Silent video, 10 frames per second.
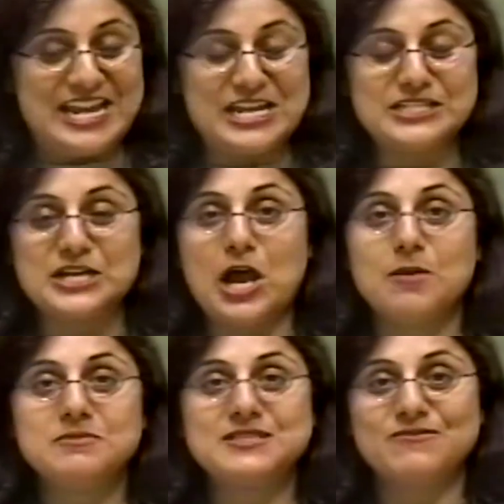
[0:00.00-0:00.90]
It
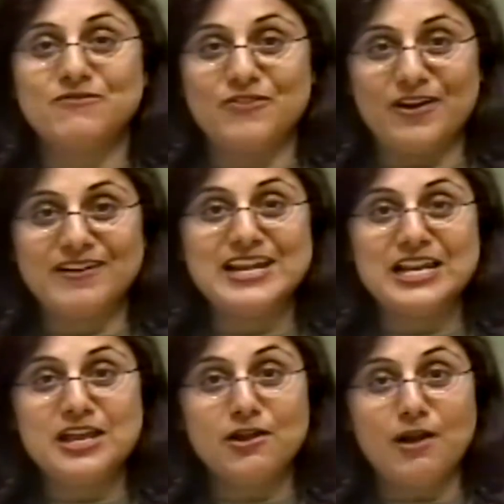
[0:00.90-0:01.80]
comes very
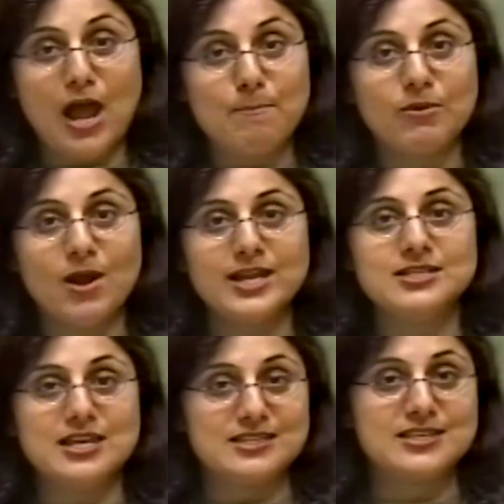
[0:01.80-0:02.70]
clear. Upright
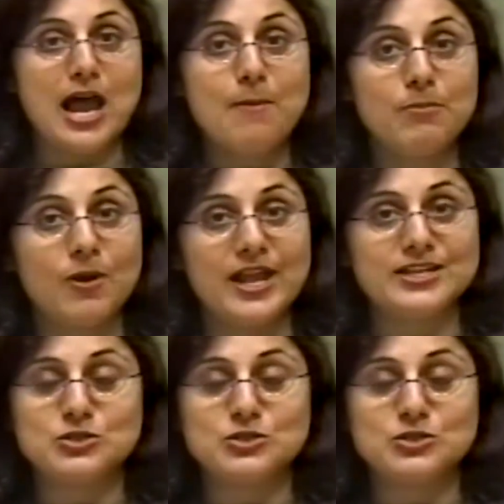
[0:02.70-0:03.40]
is upright.